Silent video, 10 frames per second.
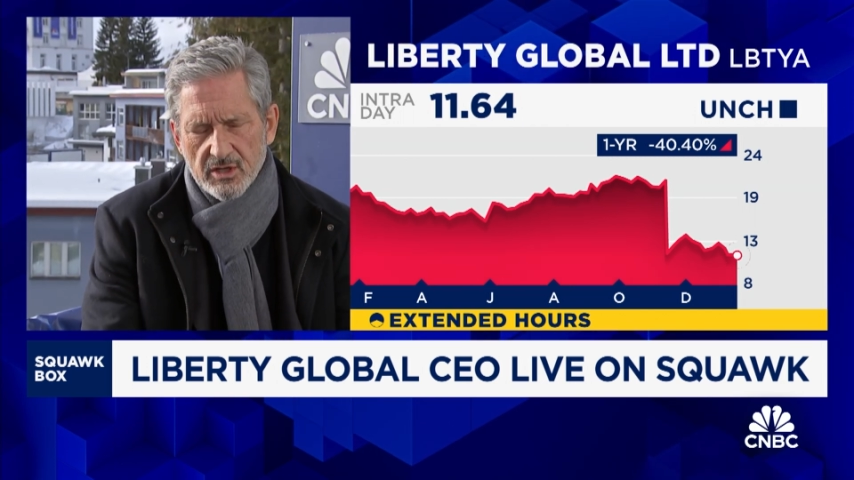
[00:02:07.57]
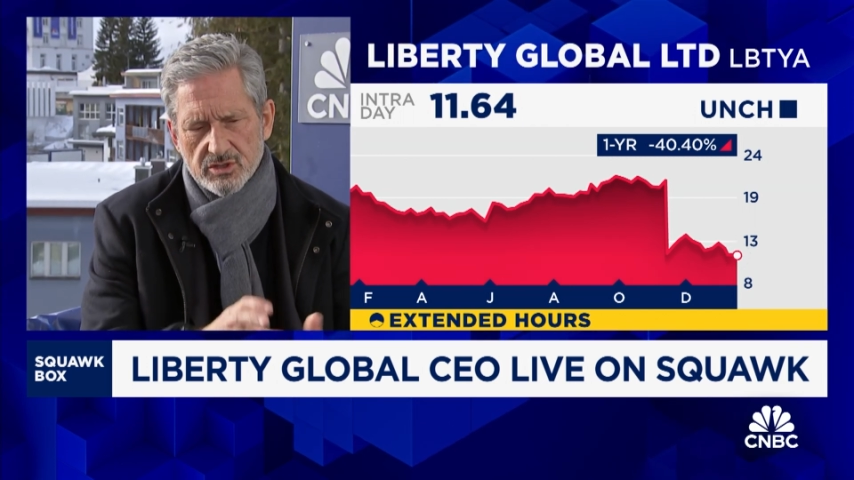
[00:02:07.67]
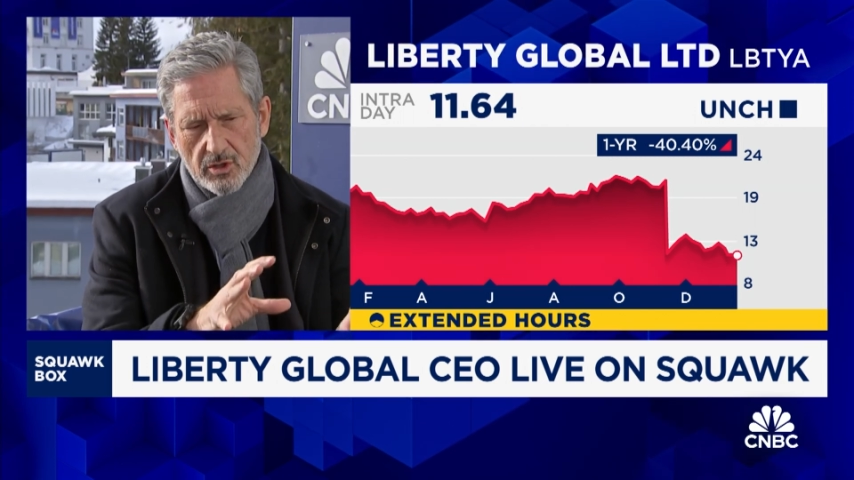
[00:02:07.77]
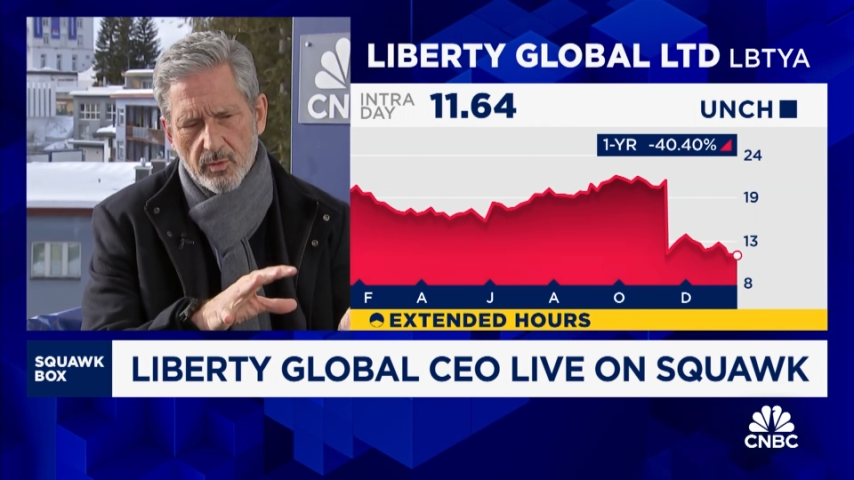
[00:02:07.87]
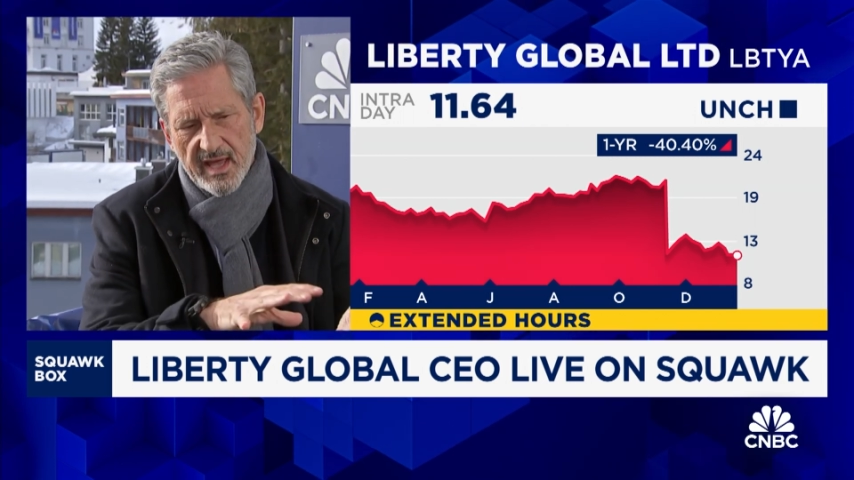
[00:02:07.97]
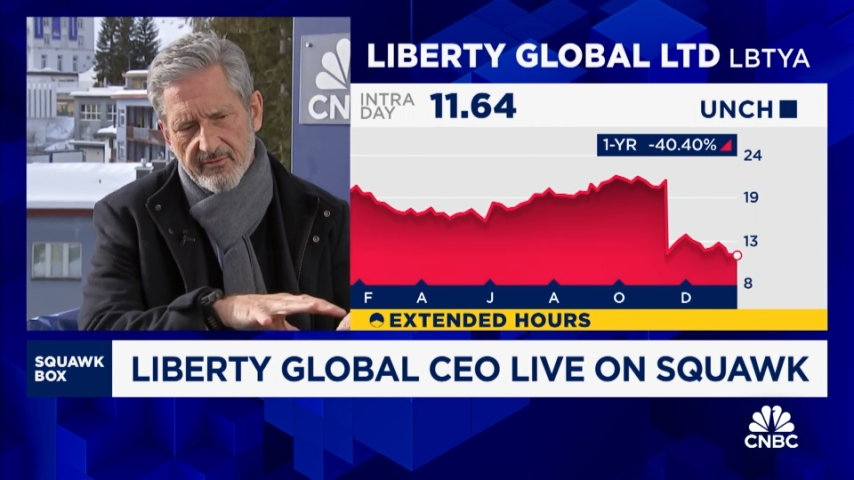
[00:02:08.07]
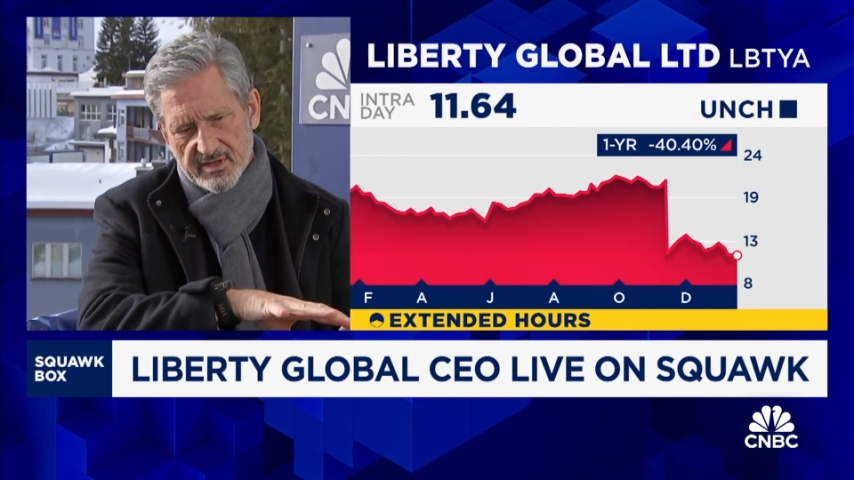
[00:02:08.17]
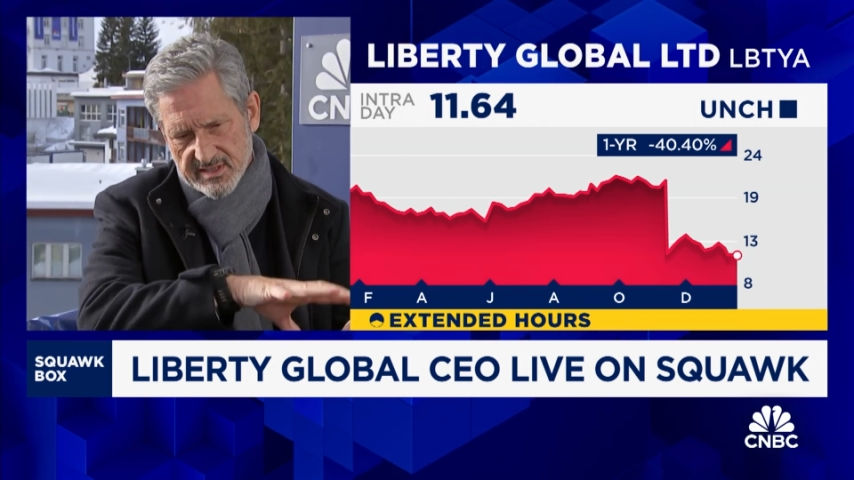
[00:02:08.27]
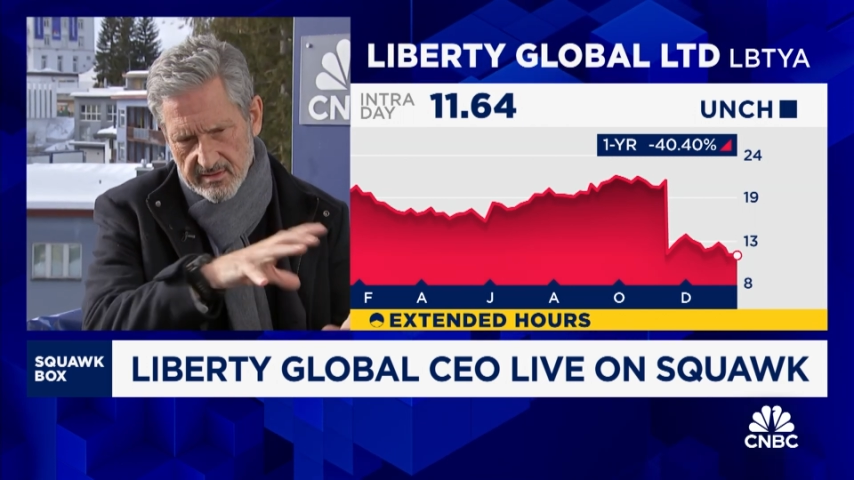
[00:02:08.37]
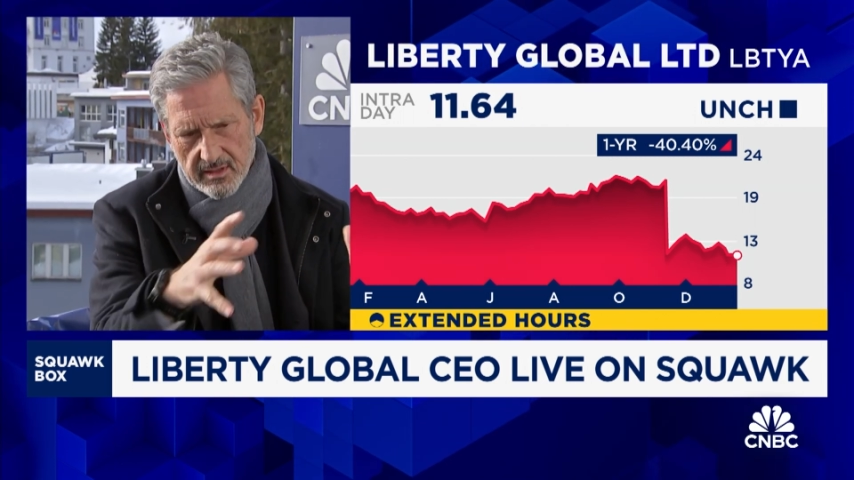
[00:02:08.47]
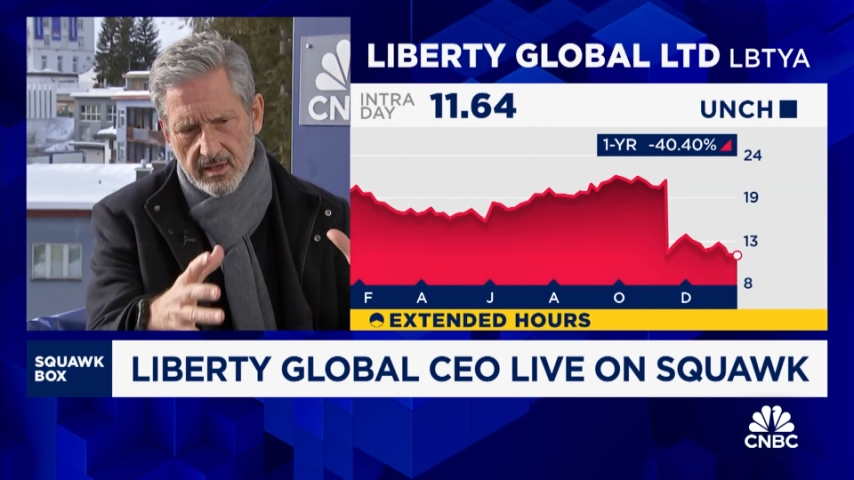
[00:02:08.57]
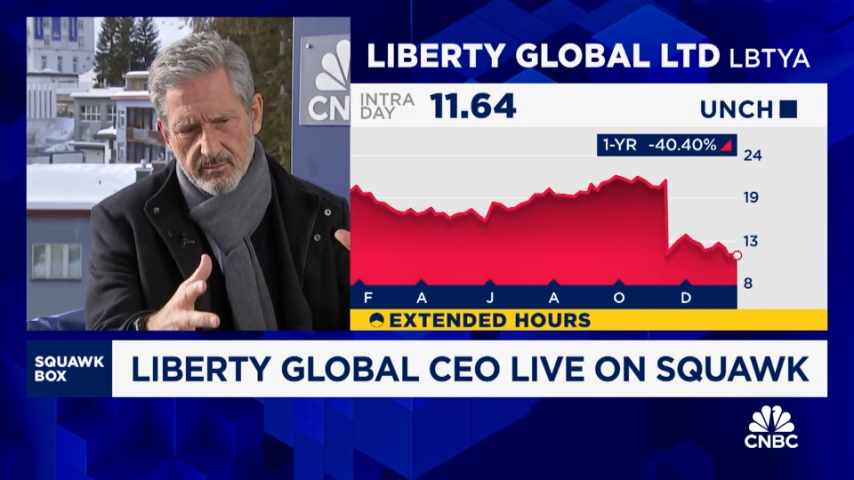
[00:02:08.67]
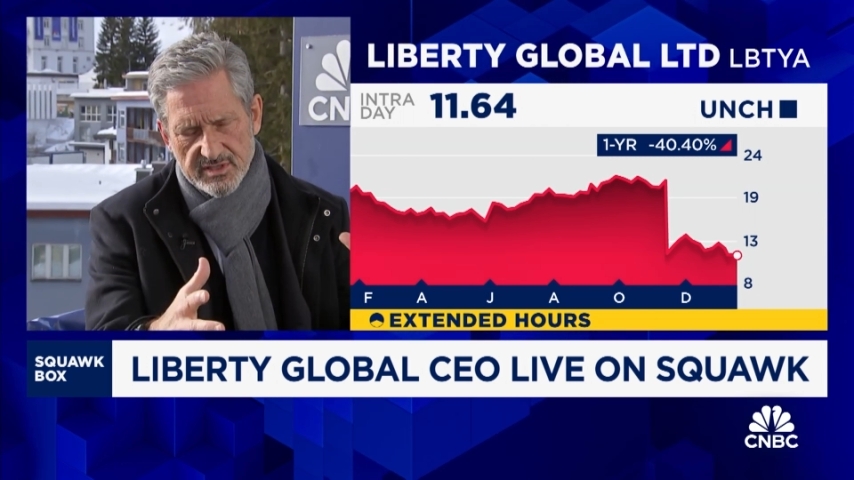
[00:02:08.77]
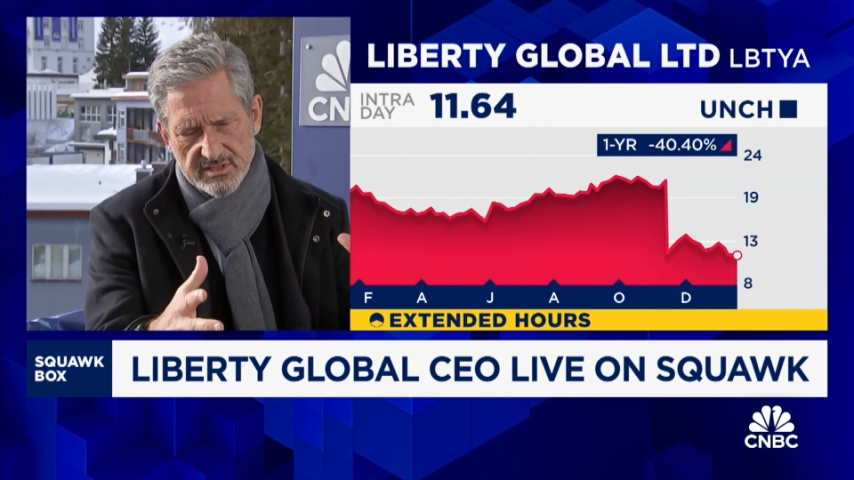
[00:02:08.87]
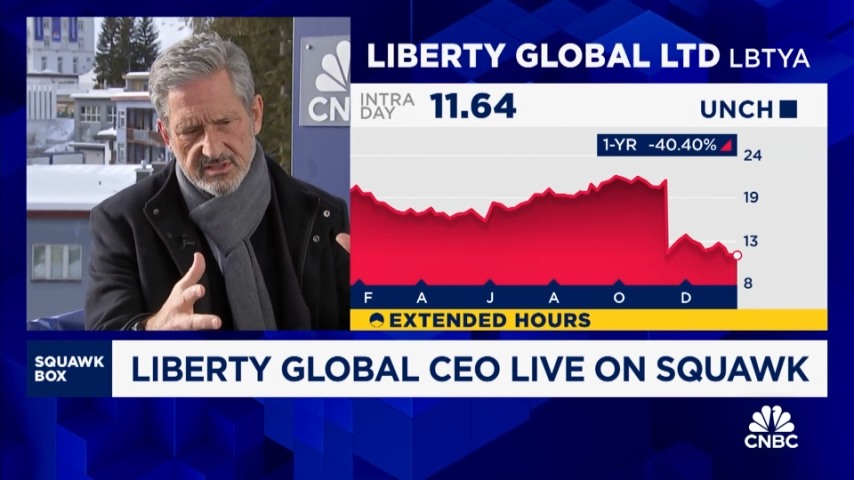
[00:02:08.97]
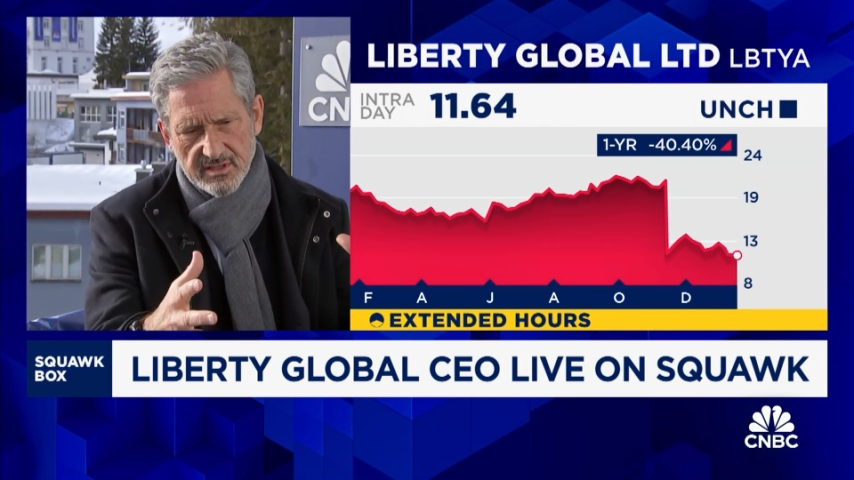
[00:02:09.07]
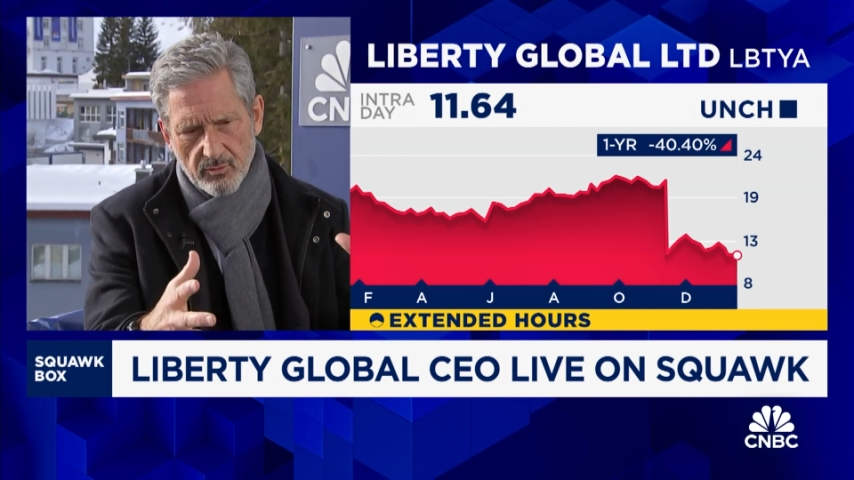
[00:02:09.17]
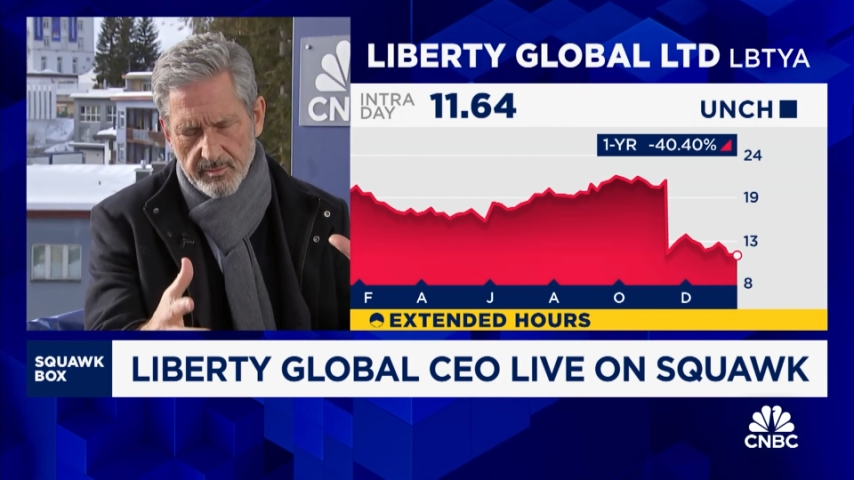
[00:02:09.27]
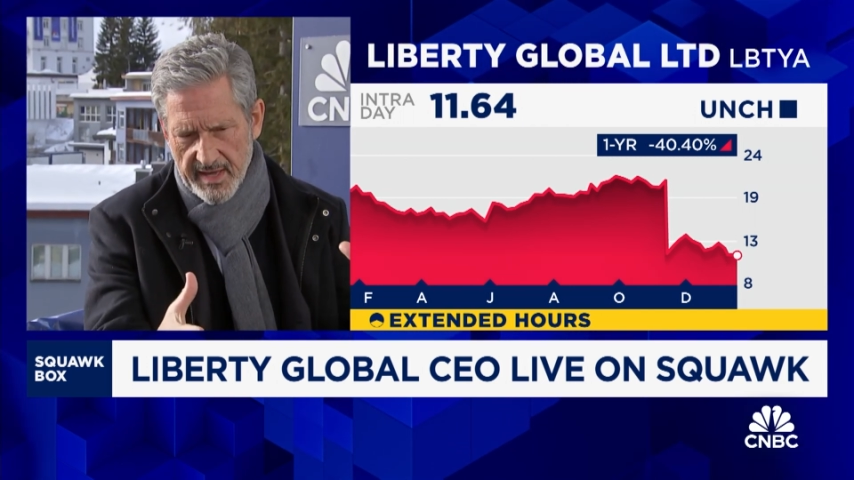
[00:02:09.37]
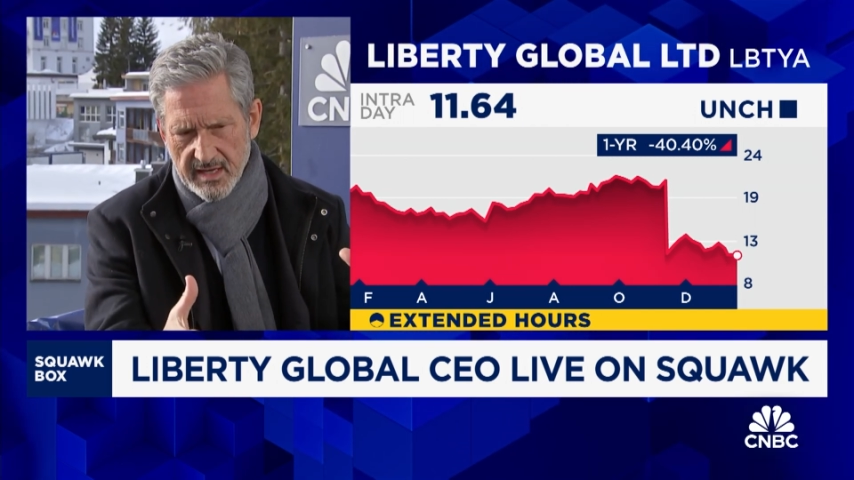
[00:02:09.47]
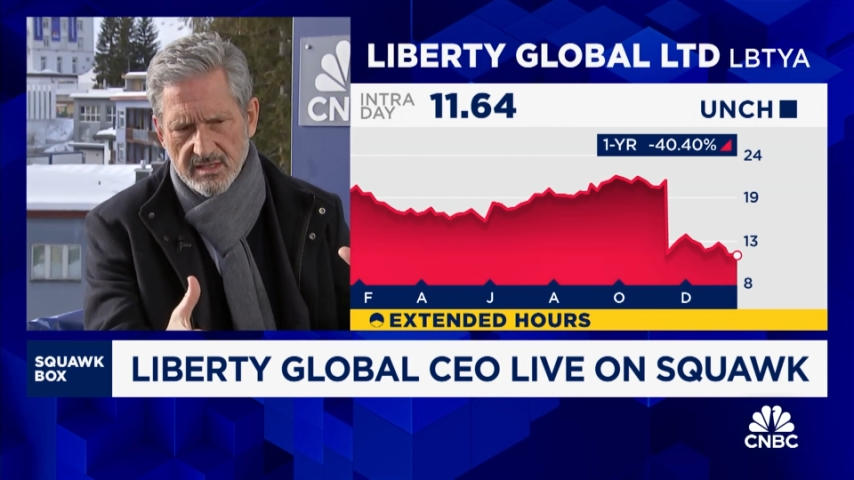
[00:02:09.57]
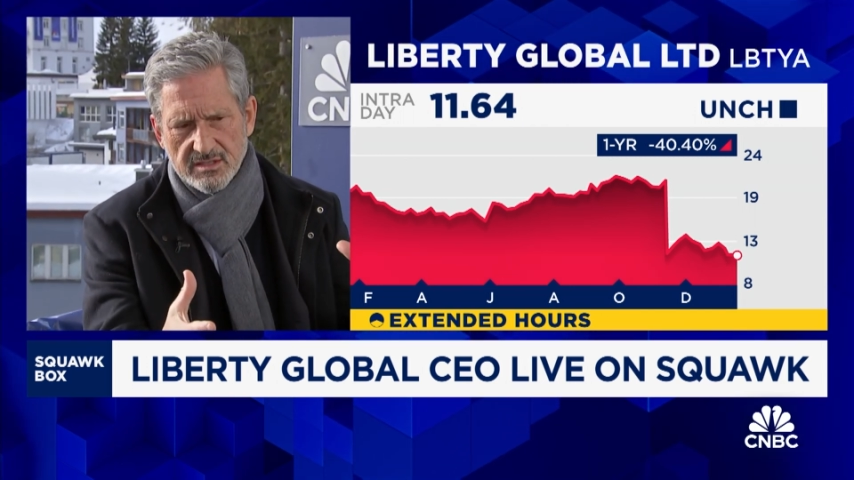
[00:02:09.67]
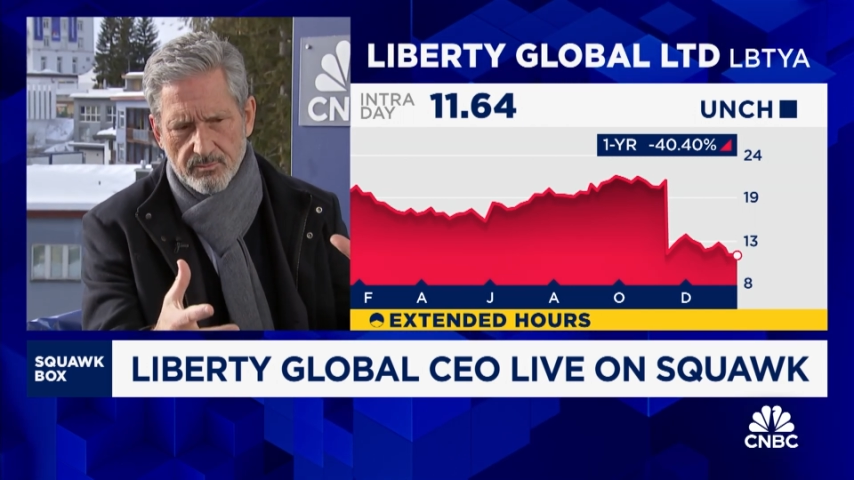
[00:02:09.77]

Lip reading: So we have a telecom business that remains,